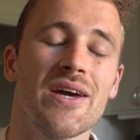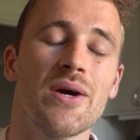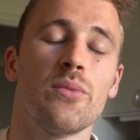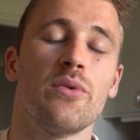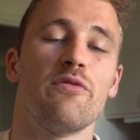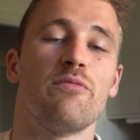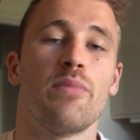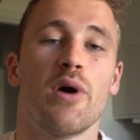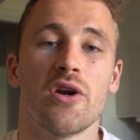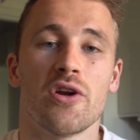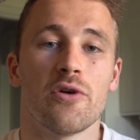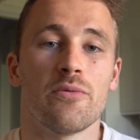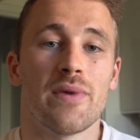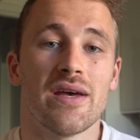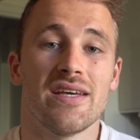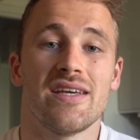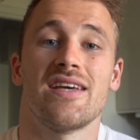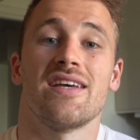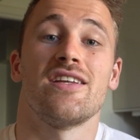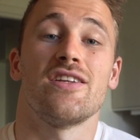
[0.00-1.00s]
with Bono
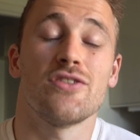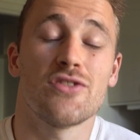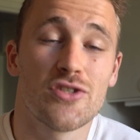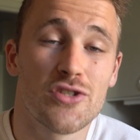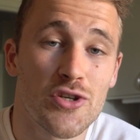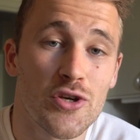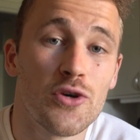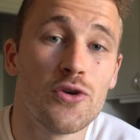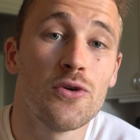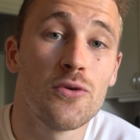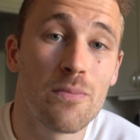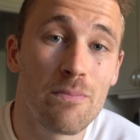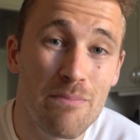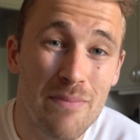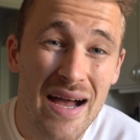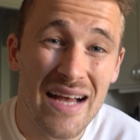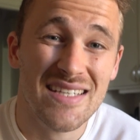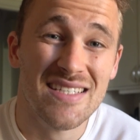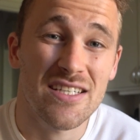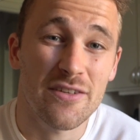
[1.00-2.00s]
making 2
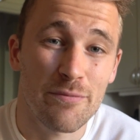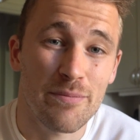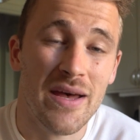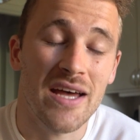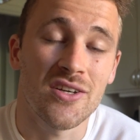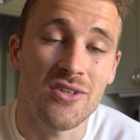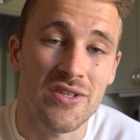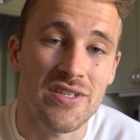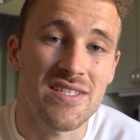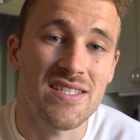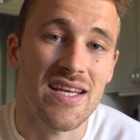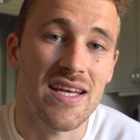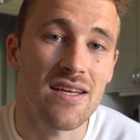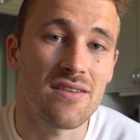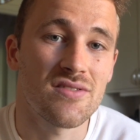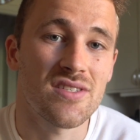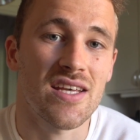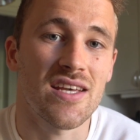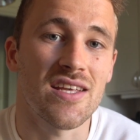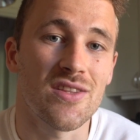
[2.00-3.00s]
massive penalty
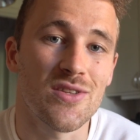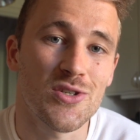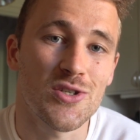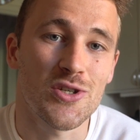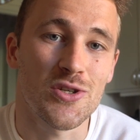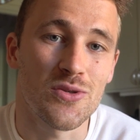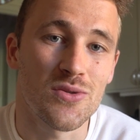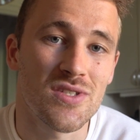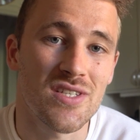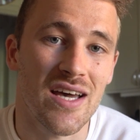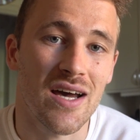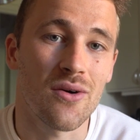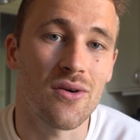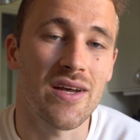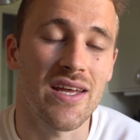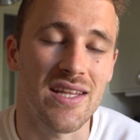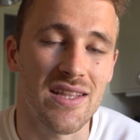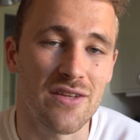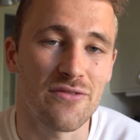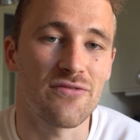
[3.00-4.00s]
saves in the
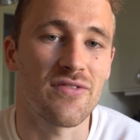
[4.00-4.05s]
shootout in the